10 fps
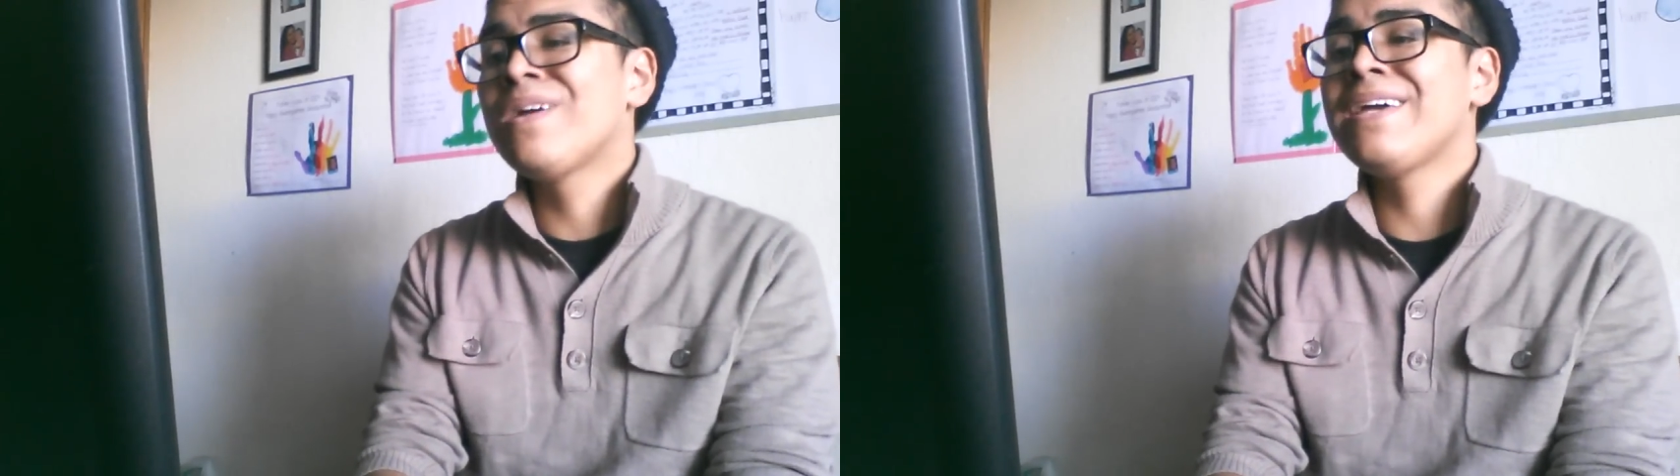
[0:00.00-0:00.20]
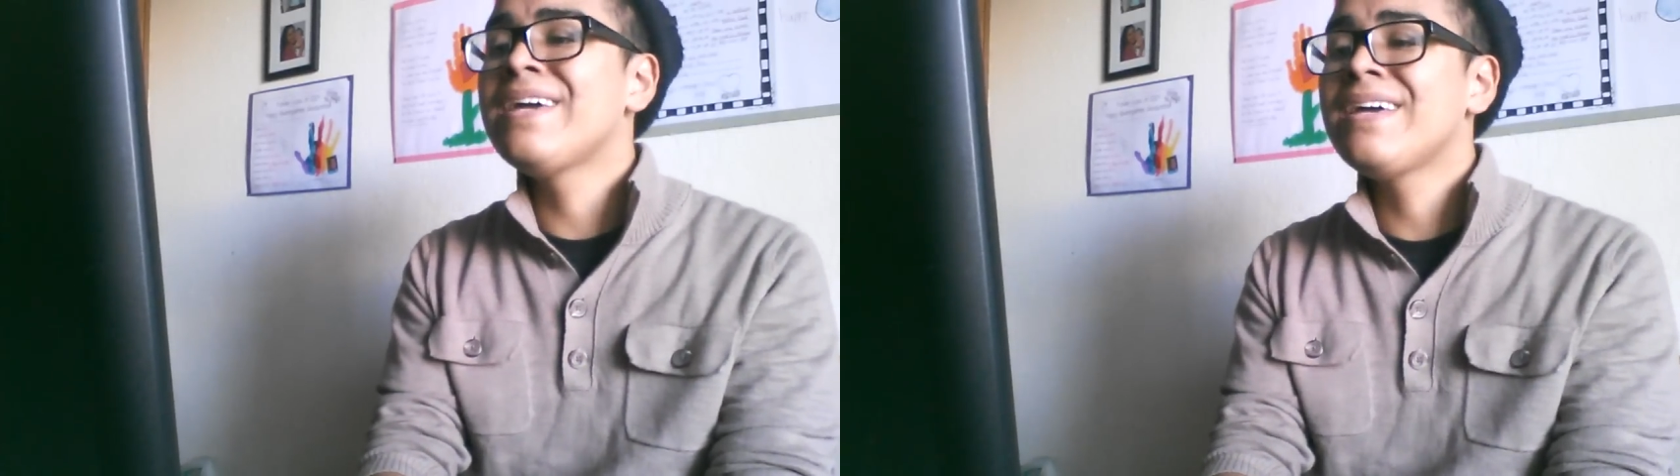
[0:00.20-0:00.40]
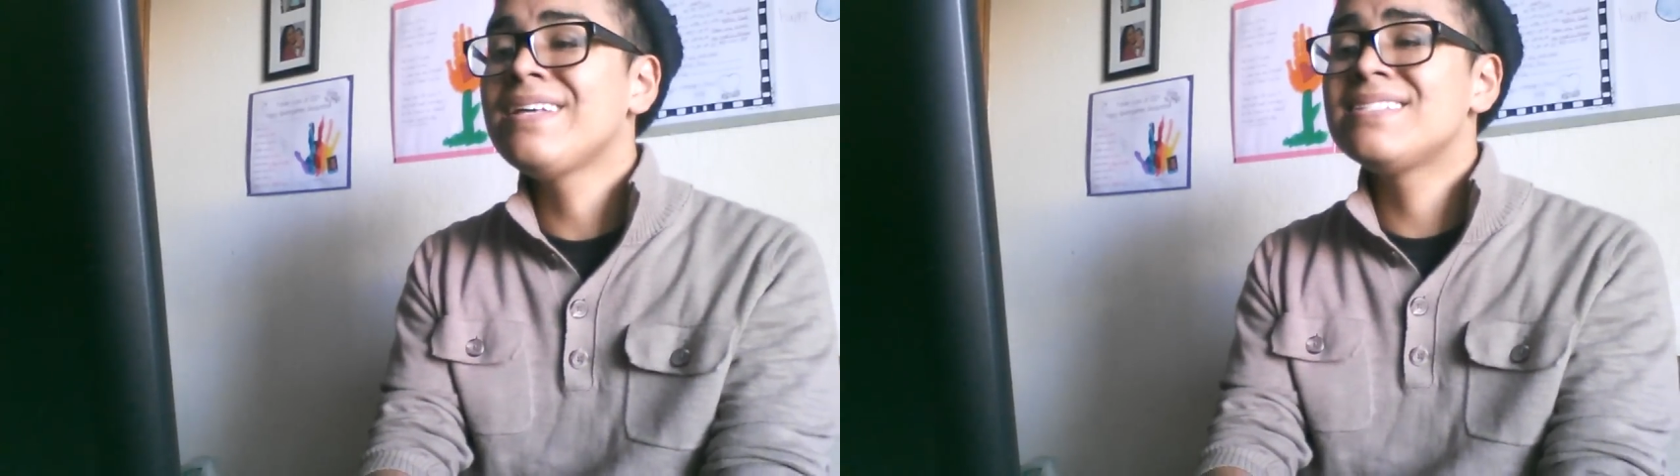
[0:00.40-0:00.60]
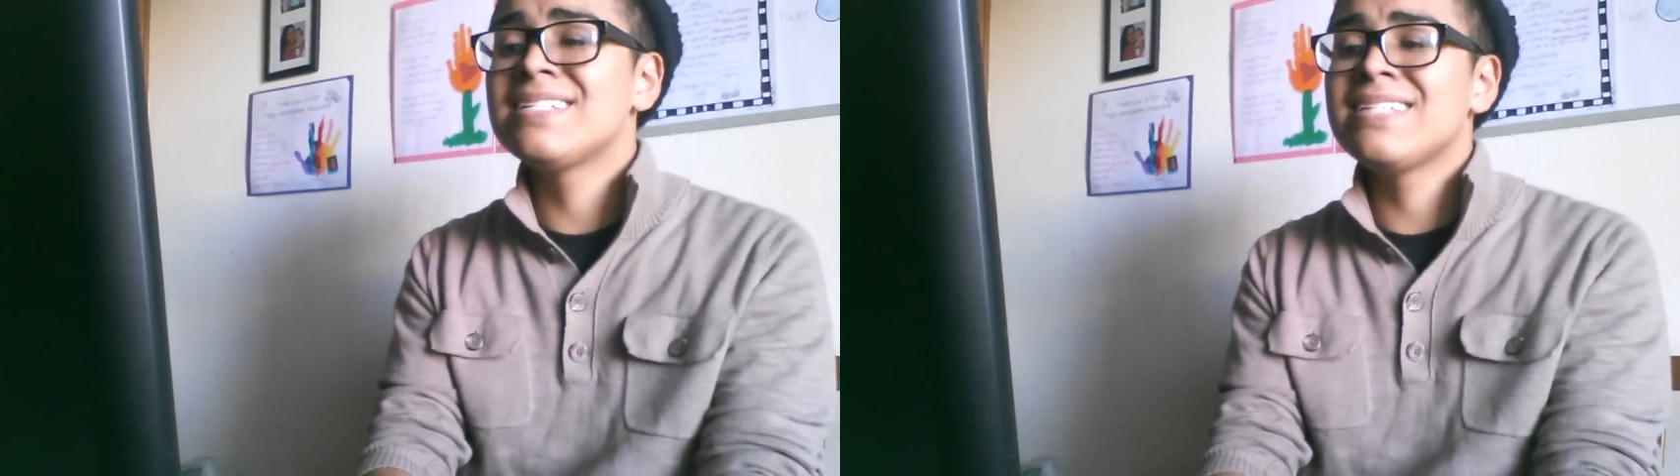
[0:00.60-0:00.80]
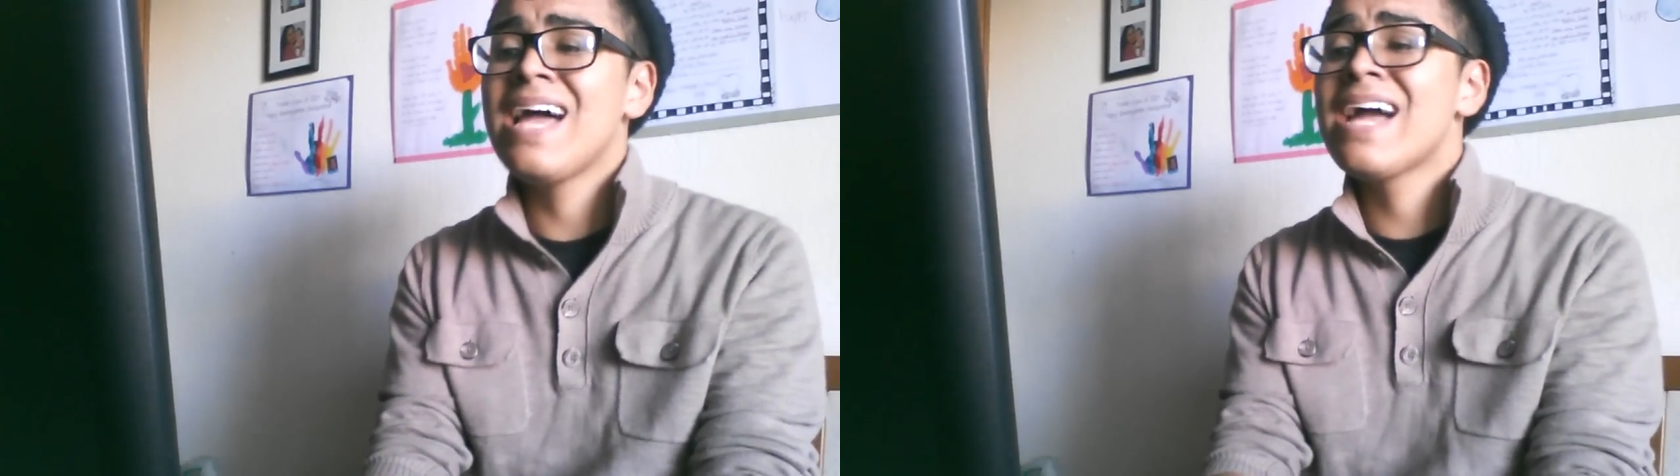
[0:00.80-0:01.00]

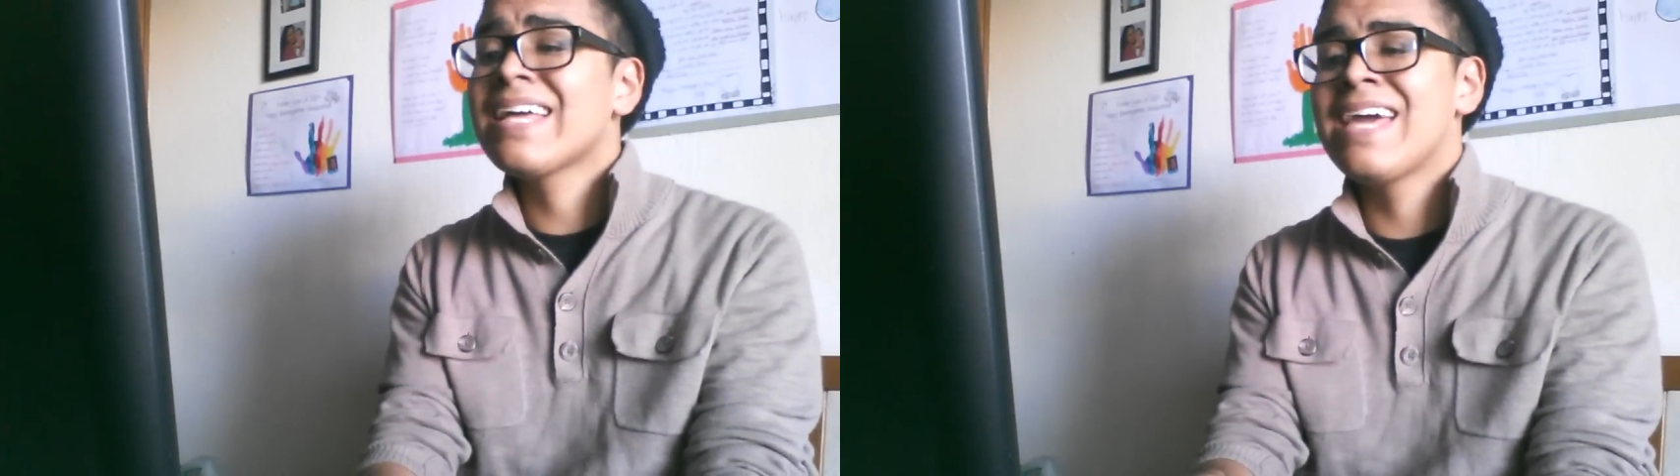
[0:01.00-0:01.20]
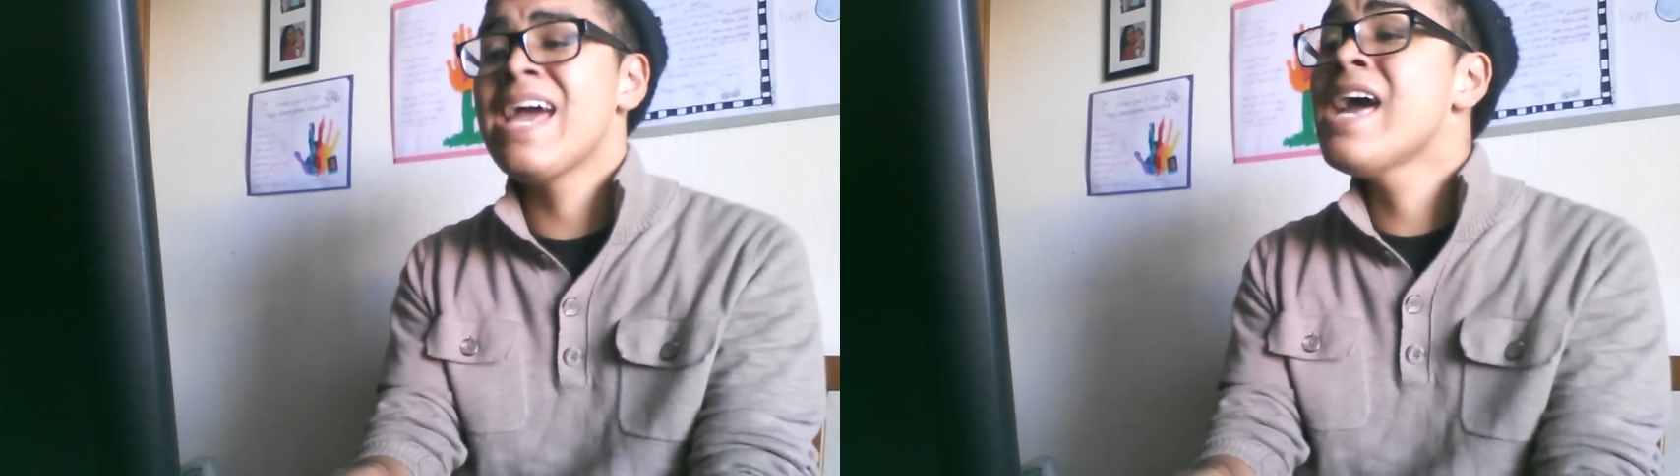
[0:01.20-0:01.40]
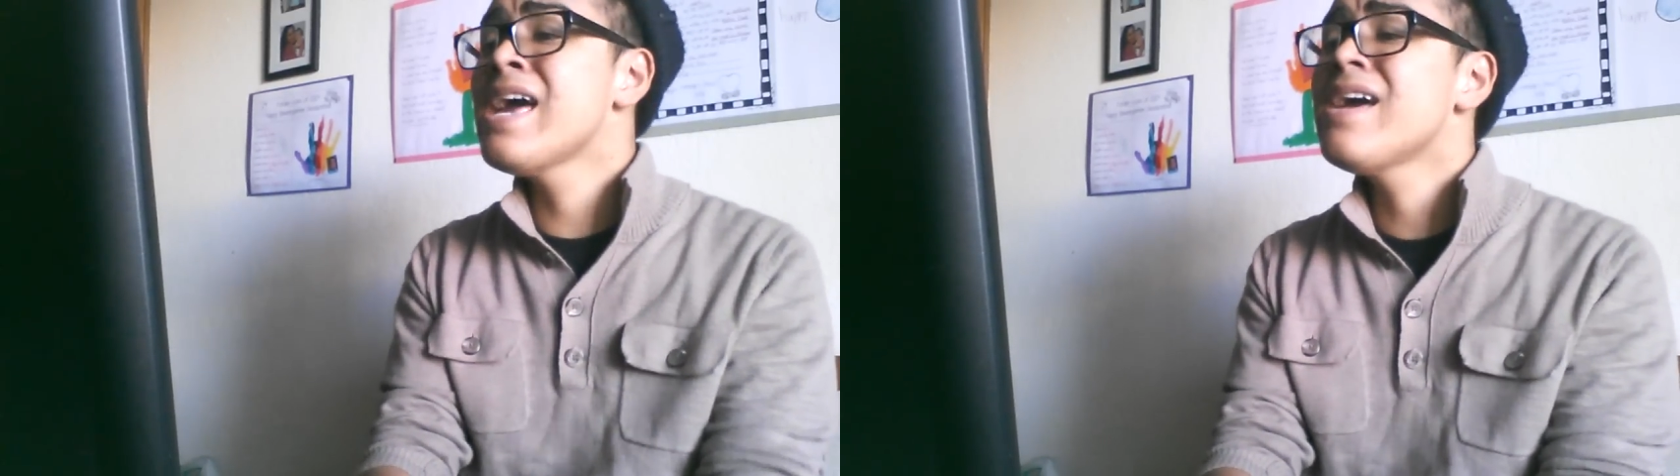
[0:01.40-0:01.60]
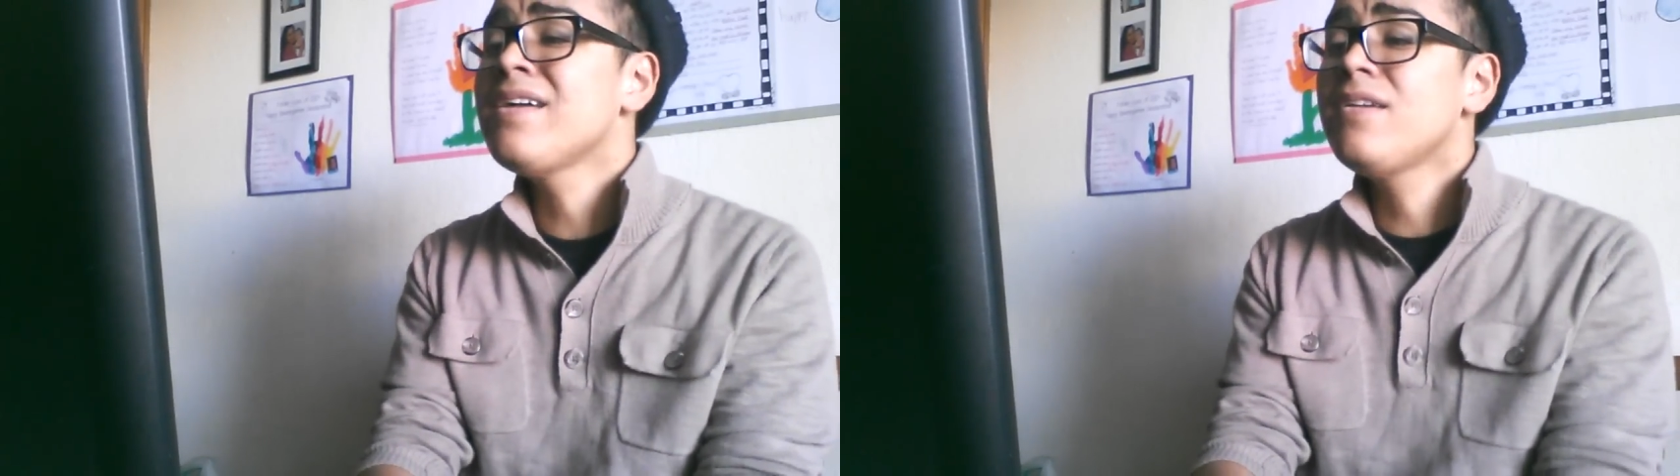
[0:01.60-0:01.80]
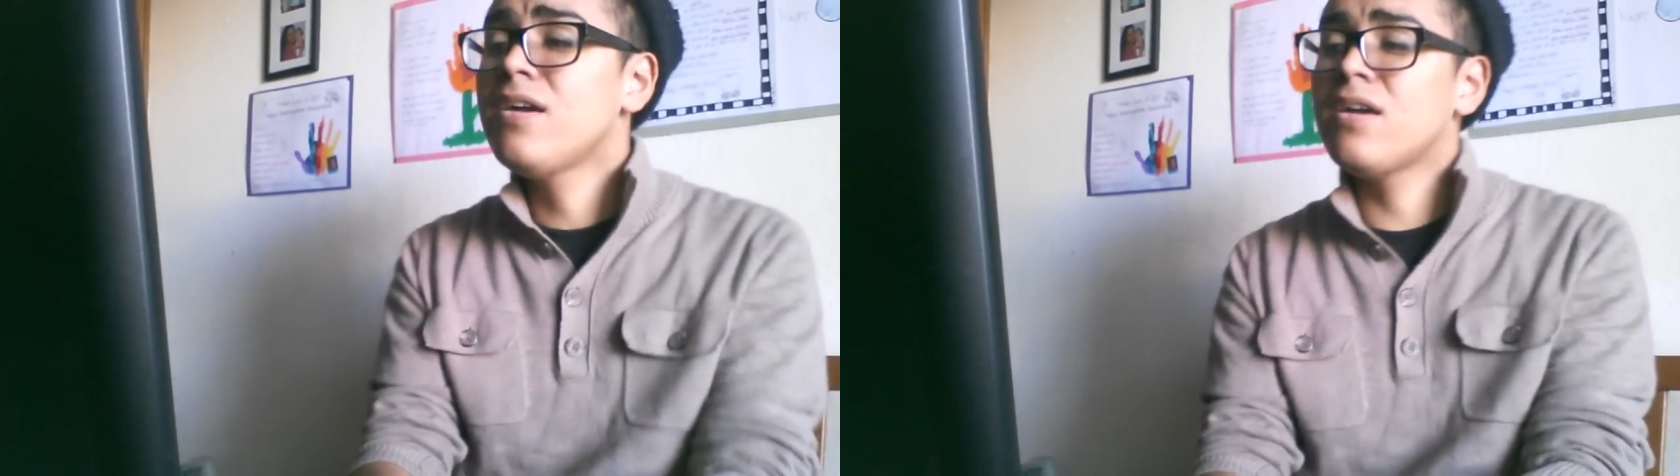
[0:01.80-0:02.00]
reason I
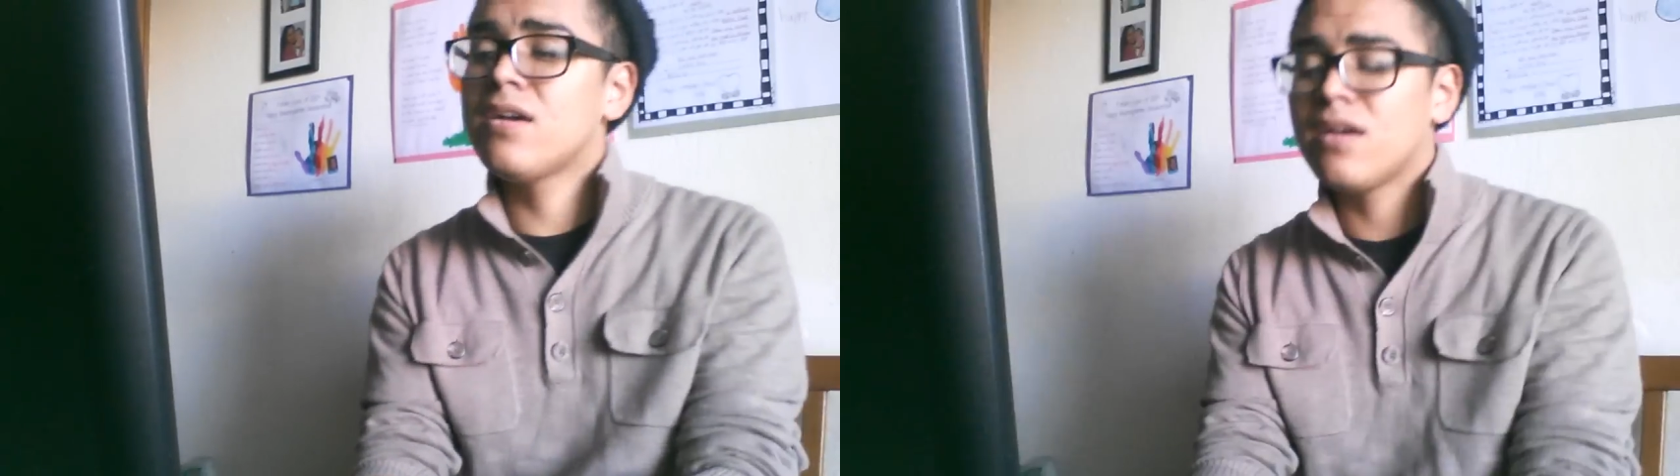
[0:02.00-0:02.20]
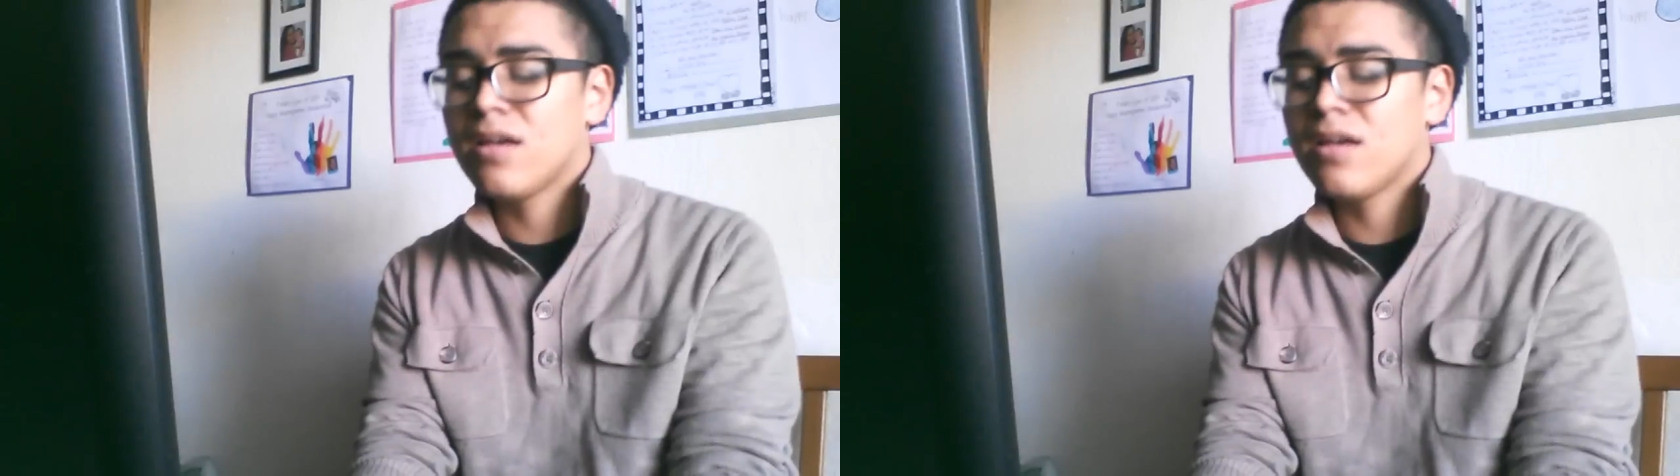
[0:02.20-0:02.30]
can't